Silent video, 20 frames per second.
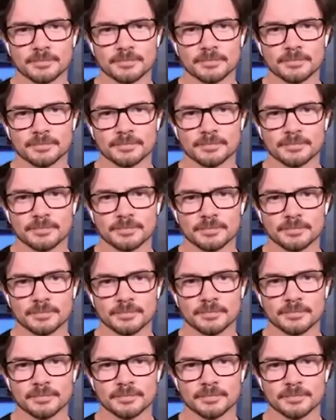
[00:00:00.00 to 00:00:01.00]

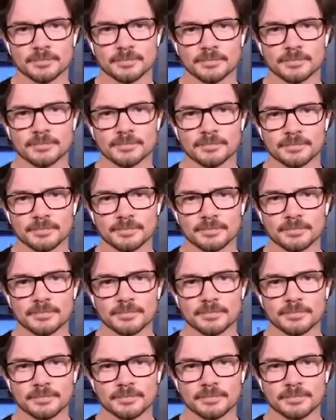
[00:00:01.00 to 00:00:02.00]

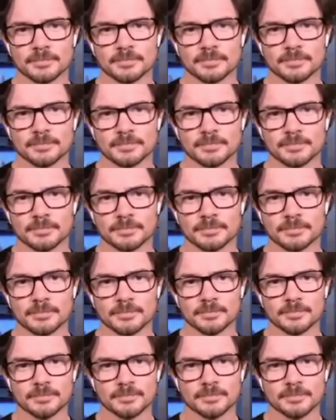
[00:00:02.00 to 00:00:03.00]

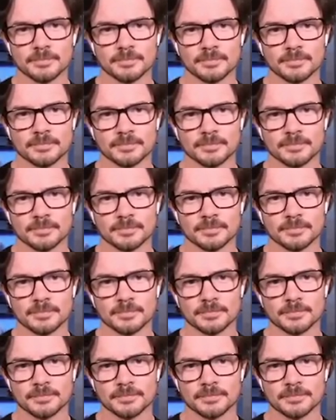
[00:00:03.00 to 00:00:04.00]

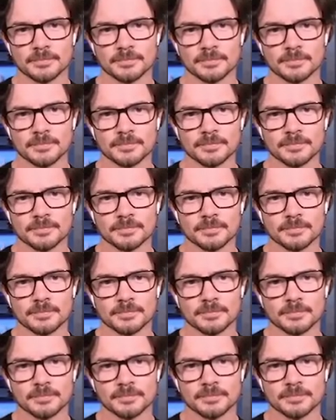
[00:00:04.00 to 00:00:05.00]

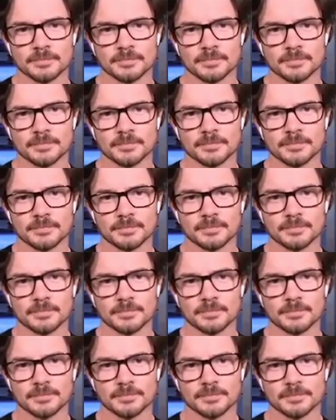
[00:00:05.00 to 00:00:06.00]

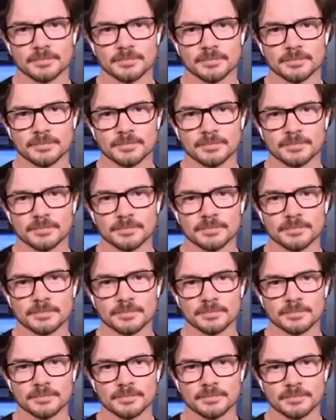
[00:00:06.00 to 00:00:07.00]

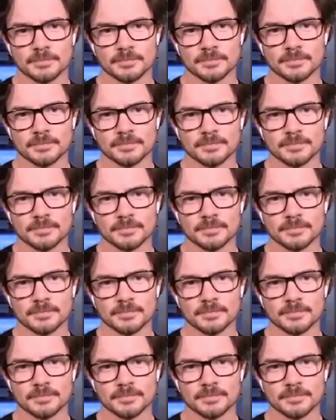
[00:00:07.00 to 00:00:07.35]
(silent)